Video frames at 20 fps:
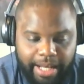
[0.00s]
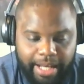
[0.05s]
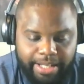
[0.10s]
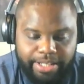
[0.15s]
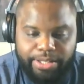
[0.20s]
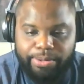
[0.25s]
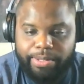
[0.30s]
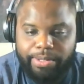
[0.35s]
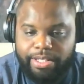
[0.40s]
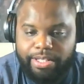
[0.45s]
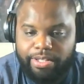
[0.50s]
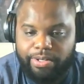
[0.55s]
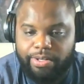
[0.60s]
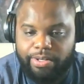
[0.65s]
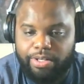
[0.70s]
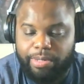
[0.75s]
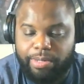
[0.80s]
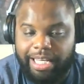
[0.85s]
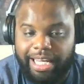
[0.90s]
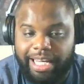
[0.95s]
into it as soon
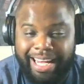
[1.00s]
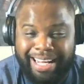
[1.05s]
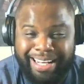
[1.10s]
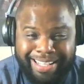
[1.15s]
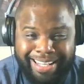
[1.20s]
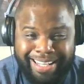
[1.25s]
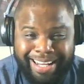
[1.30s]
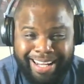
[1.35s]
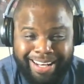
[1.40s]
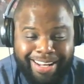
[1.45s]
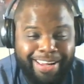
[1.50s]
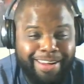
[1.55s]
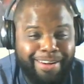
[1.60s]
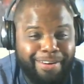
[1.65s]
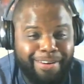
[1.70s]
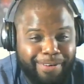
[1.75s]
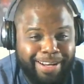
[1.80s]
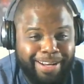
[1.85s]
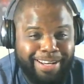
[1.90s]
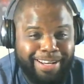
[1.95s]
as we can again.
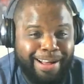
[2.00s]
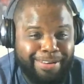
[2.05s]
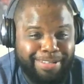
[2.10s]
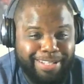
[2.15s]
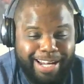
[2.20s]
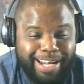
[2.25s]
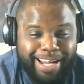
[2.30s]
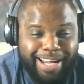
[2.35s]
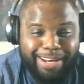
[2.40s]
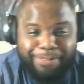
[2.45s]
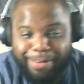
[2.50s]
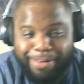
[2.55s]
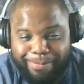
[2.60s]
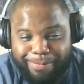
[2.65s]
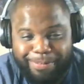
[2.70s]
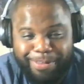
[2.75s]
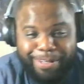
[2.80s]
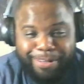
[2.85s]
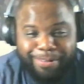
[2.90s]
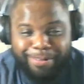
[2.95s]
Right now, it's kind of we're
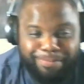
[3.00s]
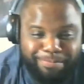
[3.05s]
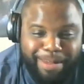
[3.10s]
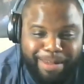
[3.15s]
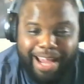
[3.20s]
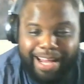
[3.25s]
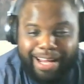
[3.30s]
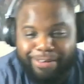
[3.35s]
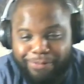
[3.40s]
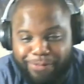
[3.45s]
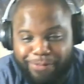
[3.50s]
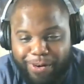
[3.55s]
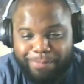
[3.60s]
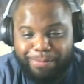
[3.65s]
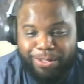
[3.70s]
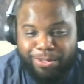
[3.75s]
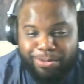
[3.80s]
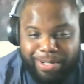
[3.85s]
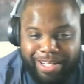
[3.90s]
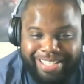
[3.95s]
we're back and
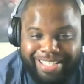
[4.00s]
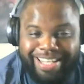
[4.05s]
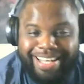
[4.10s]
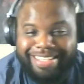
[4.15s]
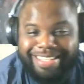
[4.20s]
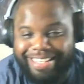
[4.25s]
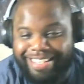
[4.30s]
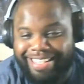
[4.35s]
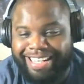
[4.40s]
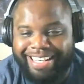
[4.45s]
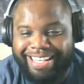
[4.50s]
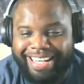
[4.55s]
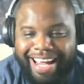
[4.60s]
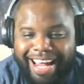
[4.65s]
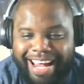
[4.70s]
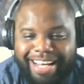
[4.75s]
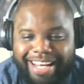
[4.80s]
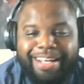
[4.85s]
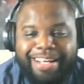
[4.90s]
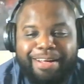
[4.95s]
forth between Destiny and
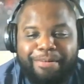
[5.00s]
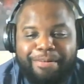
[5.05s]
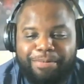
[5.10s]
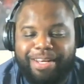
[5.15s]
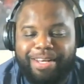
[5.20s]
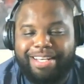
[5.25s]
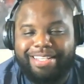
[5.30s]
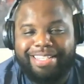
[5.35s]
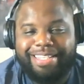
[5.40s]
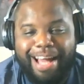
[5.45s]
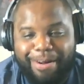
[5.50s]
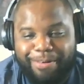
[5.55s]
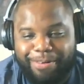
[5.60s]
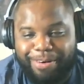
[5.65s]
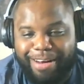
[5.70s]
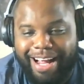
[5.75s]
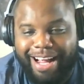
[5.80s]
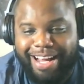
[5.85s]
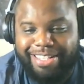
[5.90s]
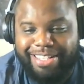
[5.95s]
that, because now
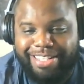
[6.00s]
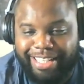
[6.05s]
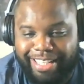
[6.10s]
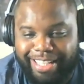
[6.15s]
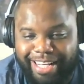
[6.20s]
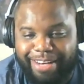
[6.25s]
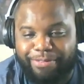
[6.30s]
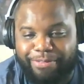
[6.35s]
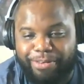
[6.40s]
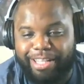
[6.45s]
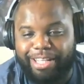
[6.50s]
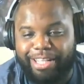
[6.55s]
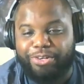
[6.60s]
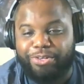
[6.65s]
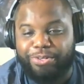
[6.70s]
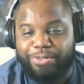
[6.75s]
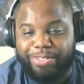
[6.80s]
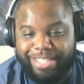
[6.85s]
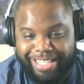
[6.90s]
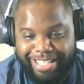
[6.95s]
we're actually getting really
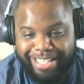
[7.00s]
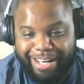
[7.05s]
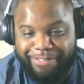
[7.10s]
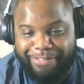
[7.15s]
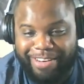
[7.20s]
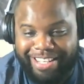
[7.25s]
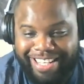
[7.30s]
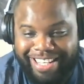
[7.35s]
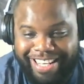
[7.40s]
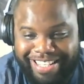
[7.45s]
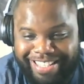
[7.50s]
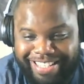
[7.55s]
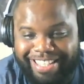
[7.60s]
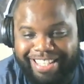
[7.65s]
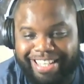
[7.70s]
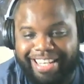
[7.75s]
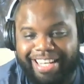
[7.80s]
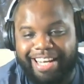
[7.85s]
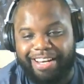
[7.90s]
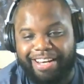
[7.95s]
cool stuff in
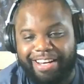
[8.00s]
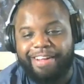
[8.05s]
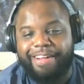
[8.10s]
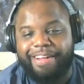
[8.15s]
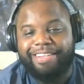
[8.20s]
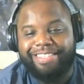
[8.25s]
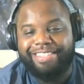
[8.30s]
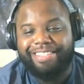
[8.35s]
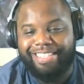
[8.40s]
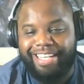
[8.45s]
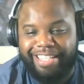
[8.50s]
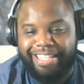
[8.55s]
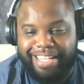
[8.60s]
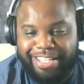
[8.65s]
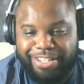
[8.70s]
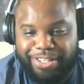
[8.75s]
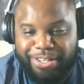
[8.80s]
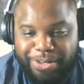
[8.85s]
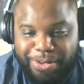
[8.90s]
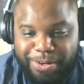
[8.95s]
Destiny and seeing
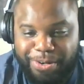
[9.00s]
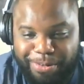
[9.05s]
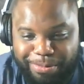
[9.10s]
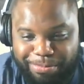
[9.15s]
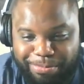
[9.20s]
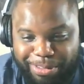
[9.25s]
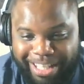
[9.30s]
these new